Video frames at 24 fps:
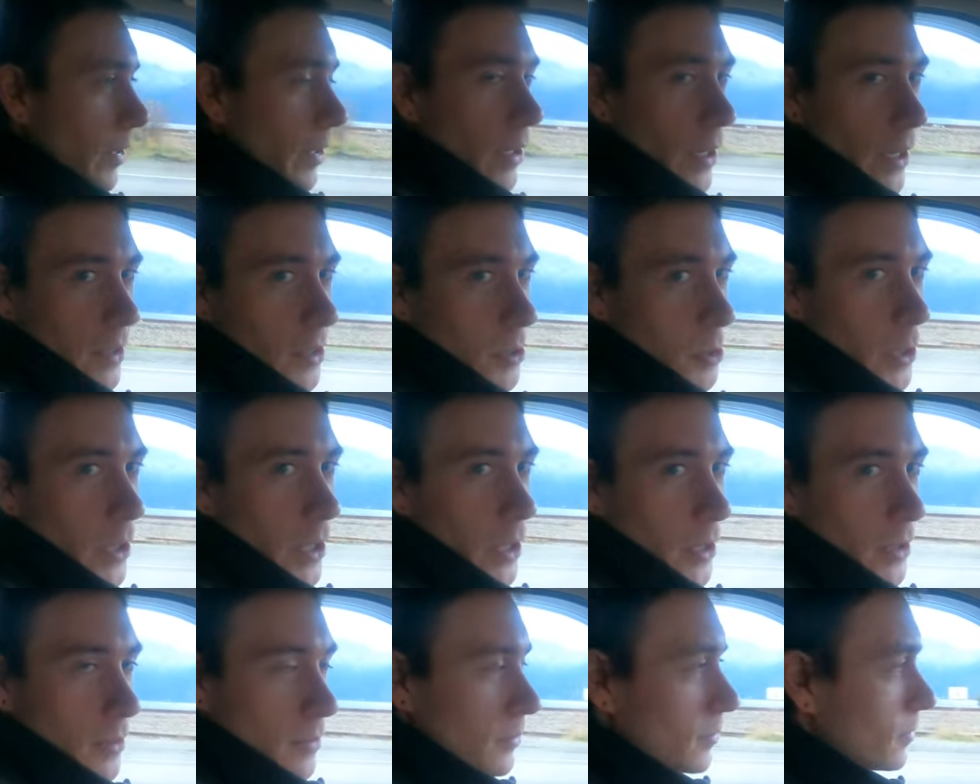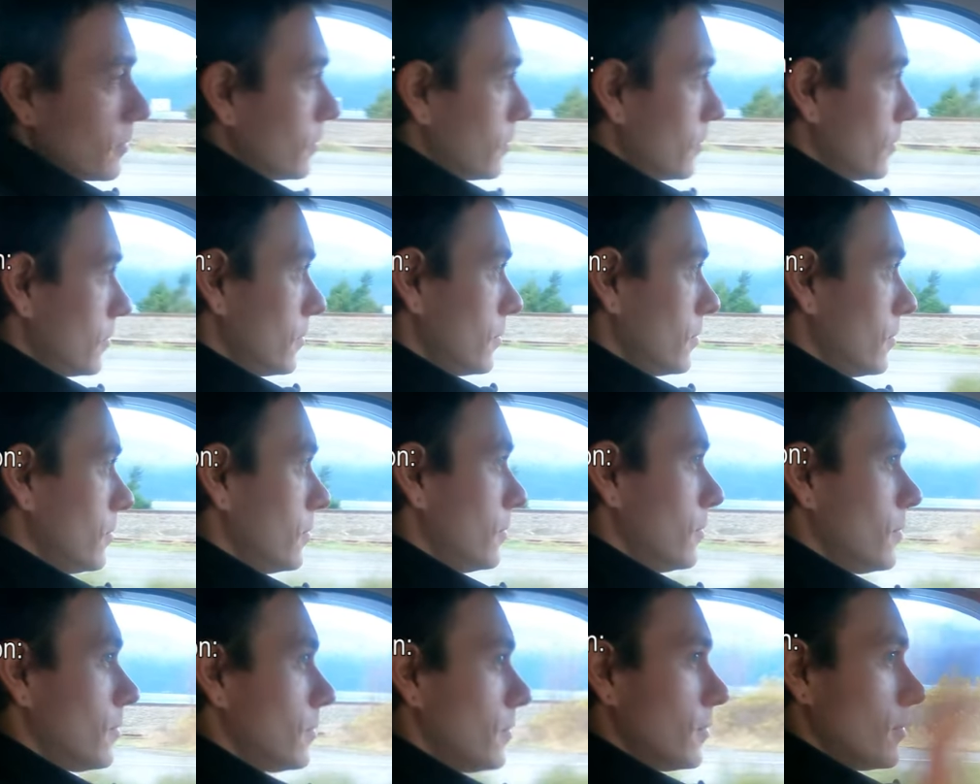like x-ray
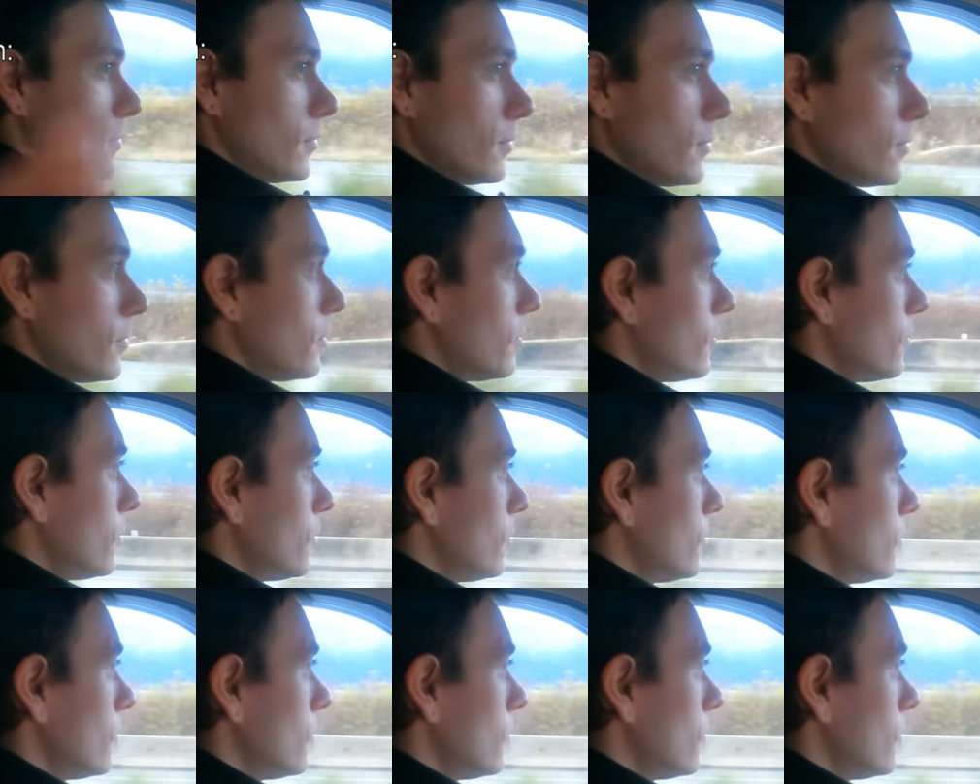X-ray, like